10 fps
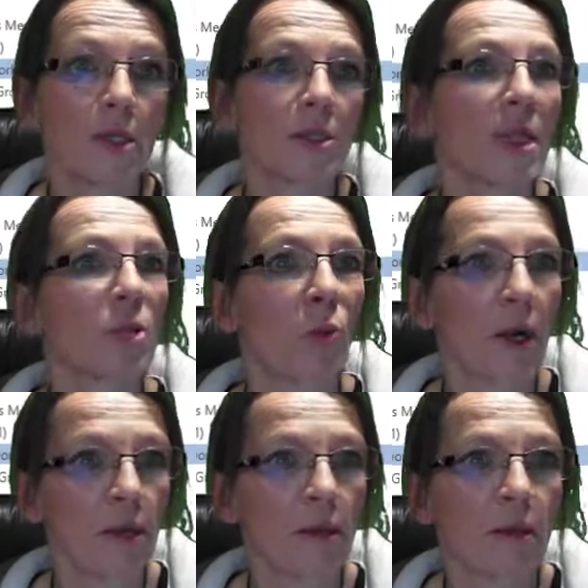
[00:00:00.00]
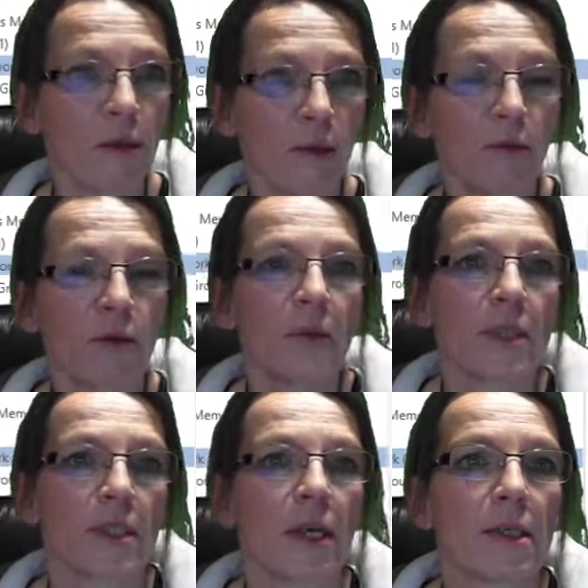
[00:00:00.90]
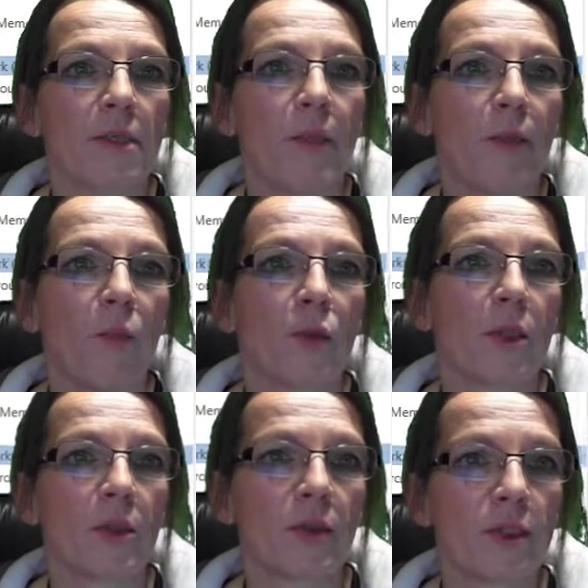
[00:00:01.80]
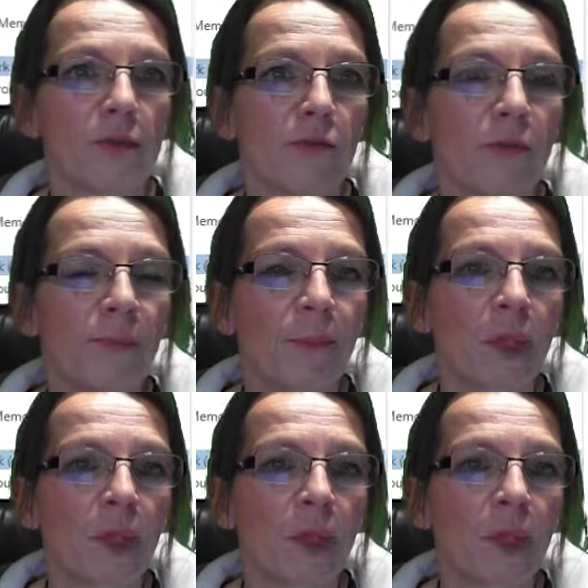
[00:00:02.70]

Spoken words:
So that's why the ribbon style is a bit more intuitive,